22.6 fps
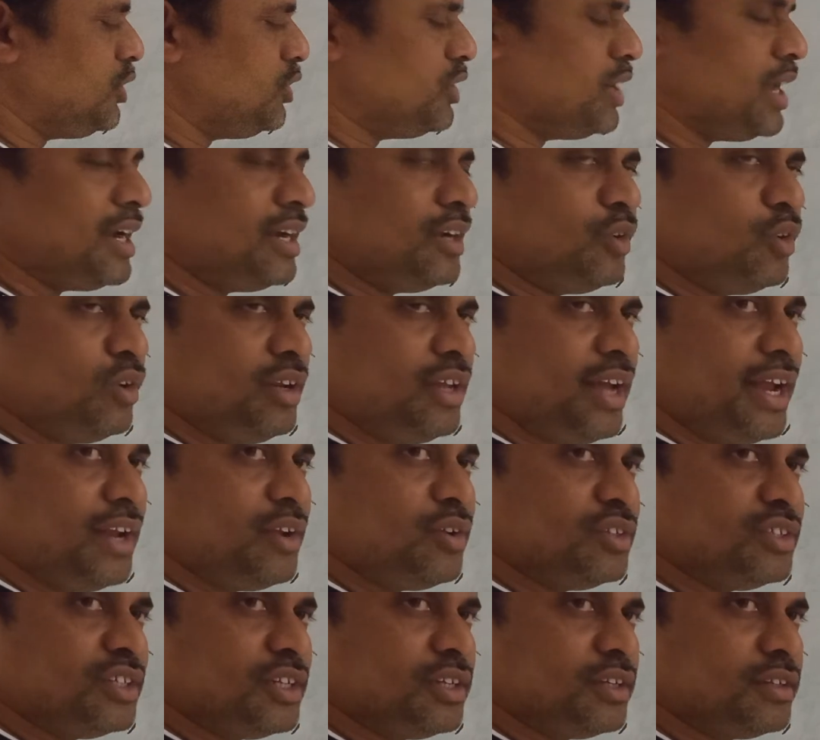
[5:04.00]
you added only
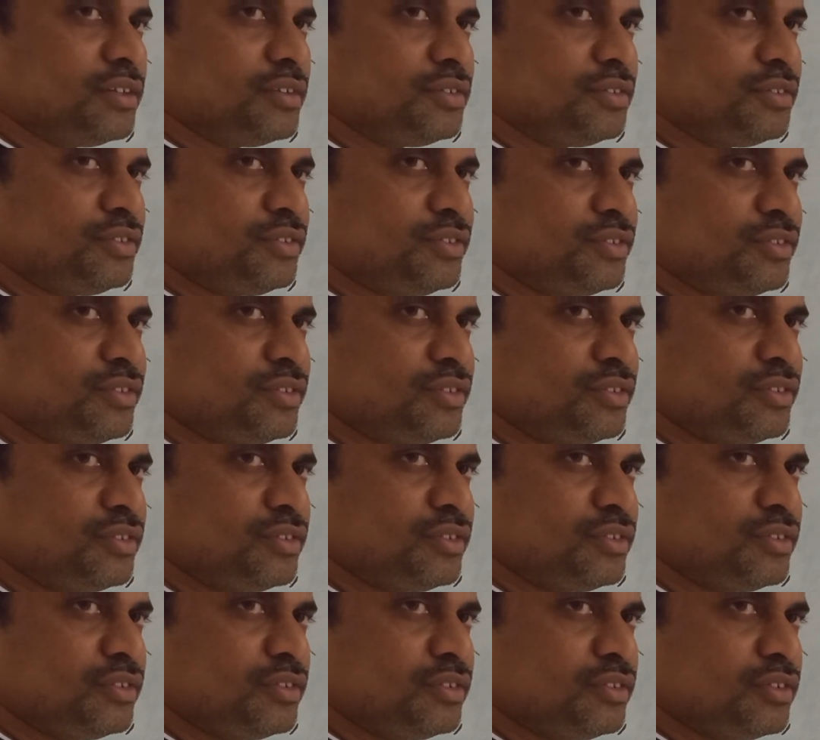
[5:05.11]
hydrogen.
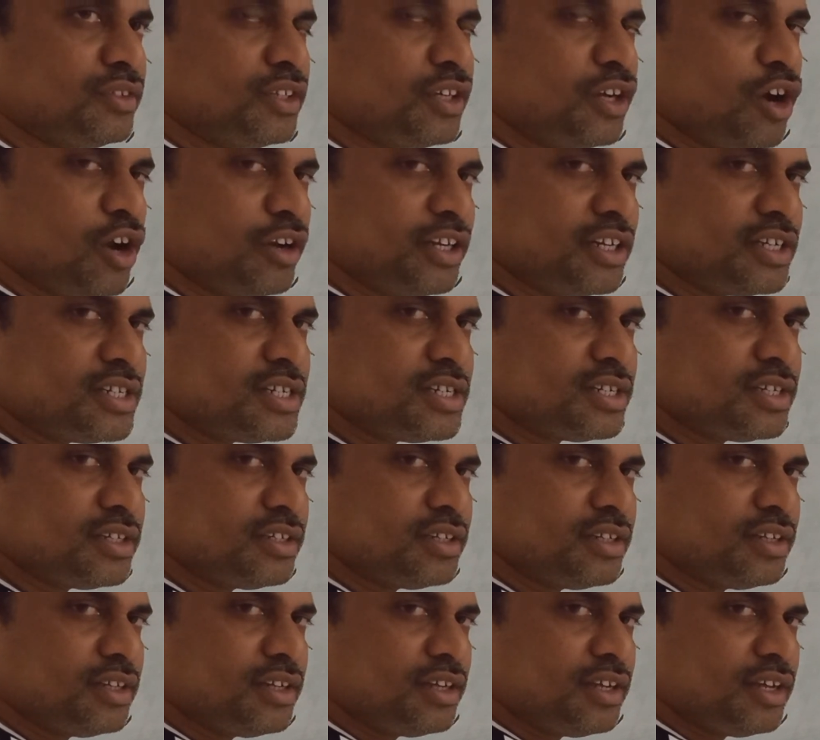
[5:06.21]
Got it?
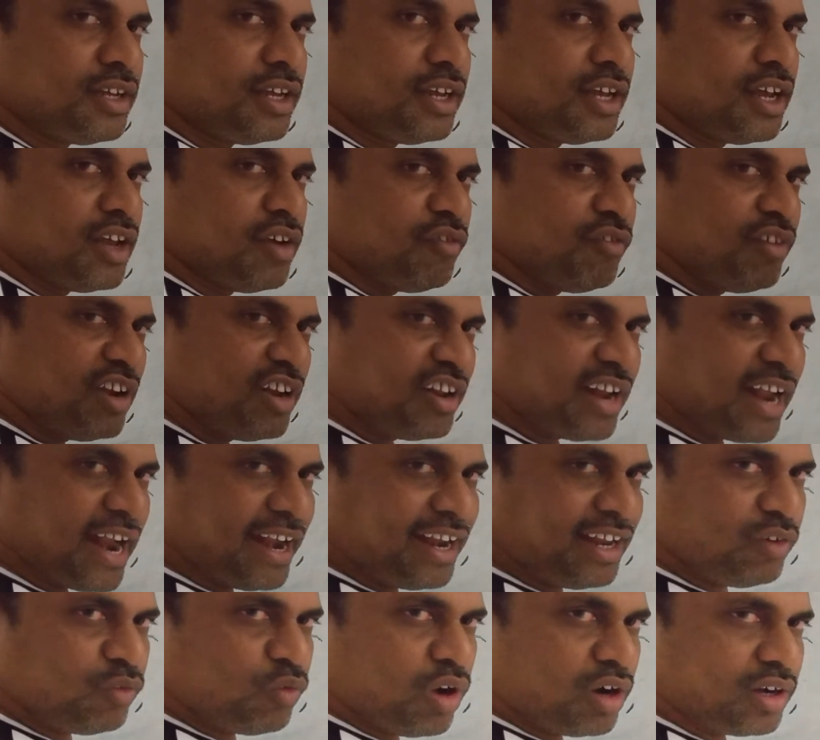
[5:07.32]
When you are
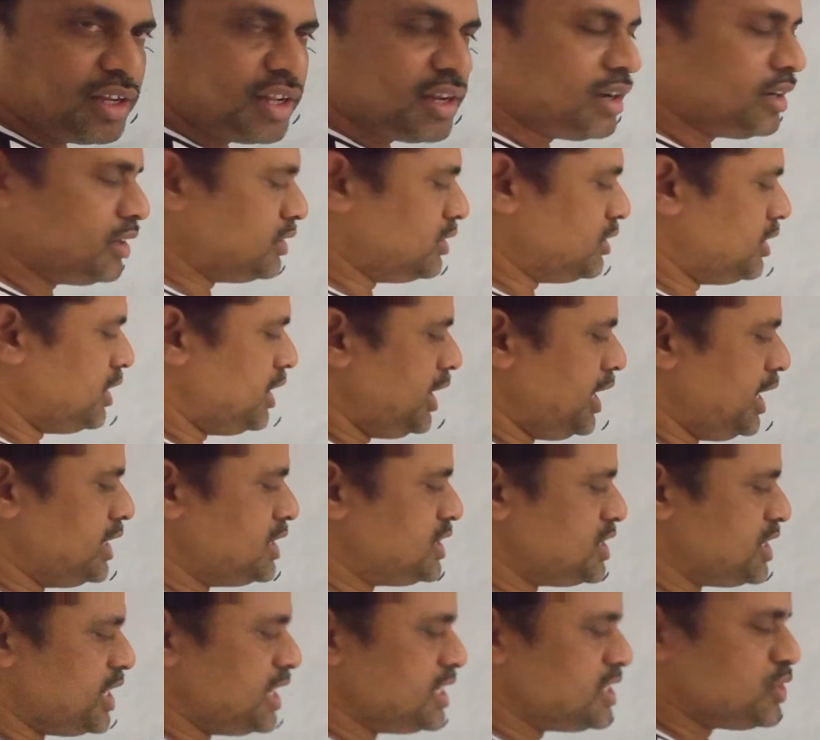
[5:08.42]
adding water,
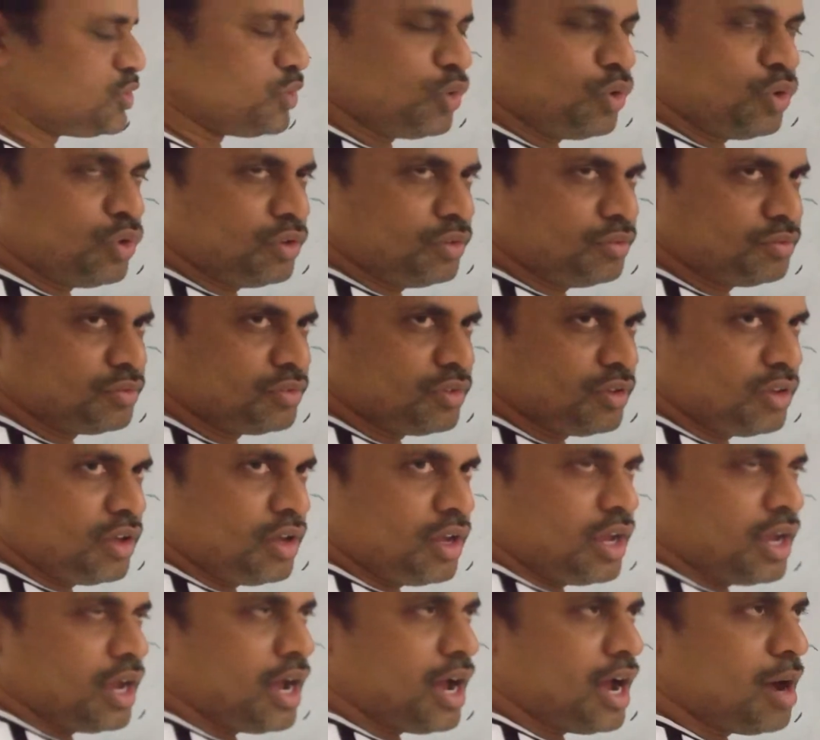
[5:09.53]
HHO,
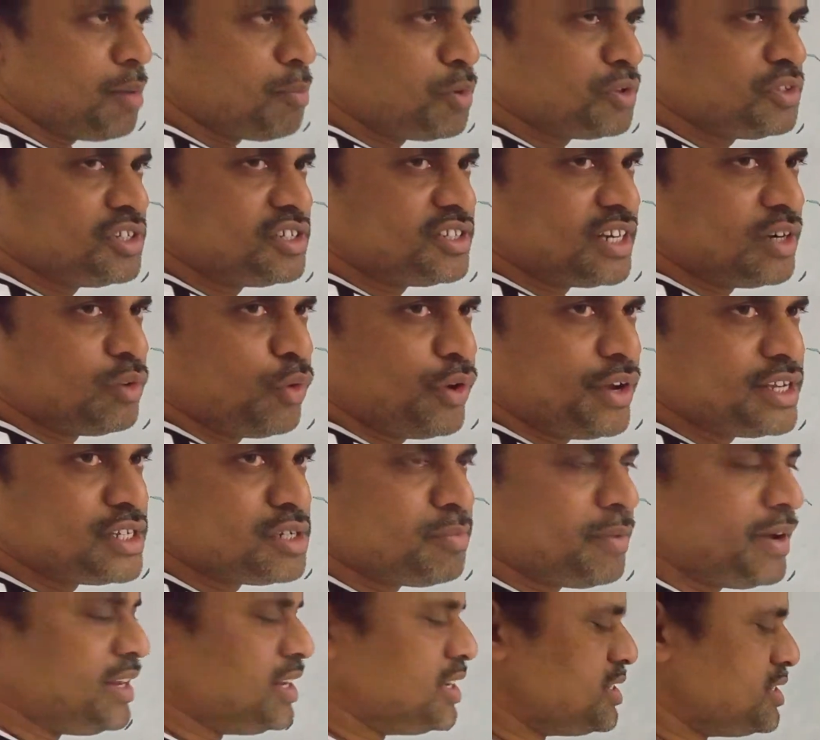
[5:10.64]
opposite side OH
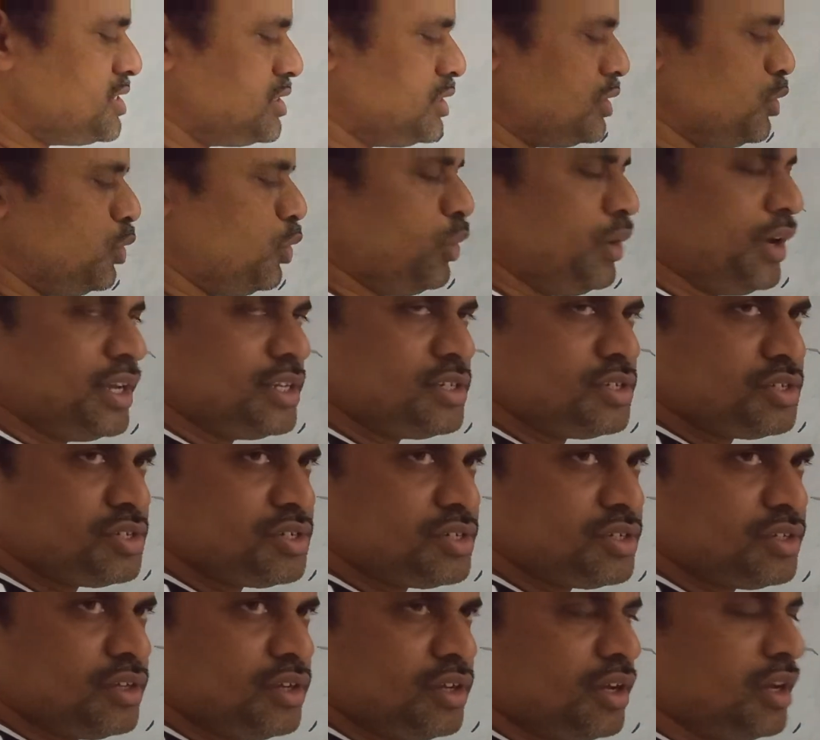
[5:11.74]
minus
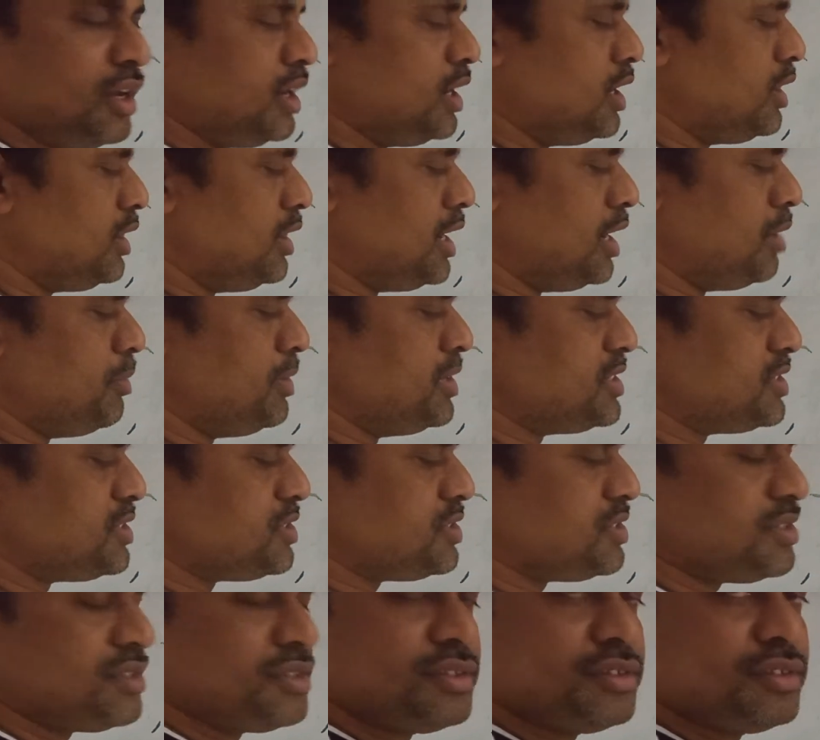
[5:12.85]
OH. That
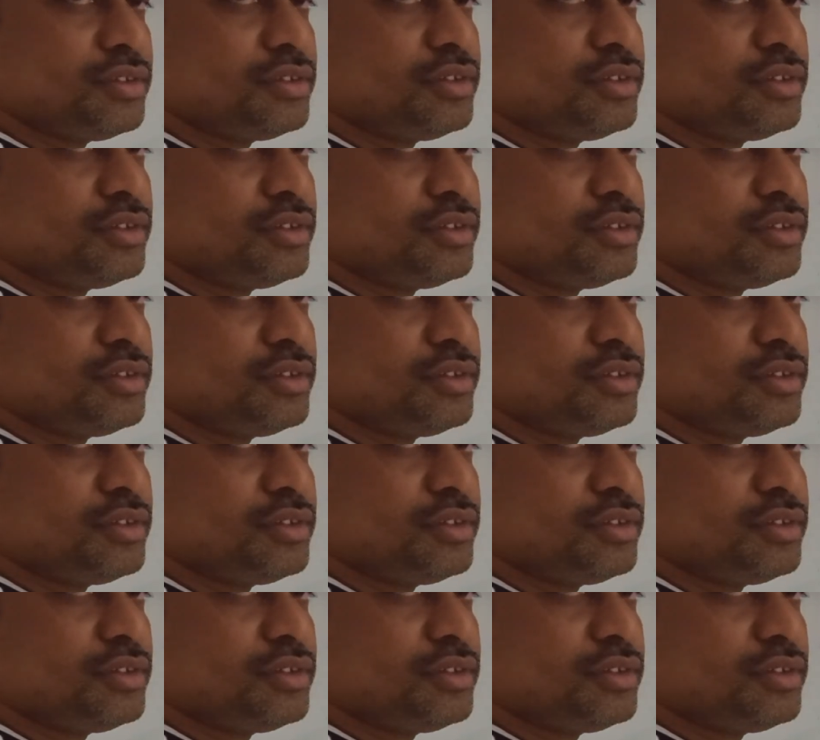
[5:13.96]
means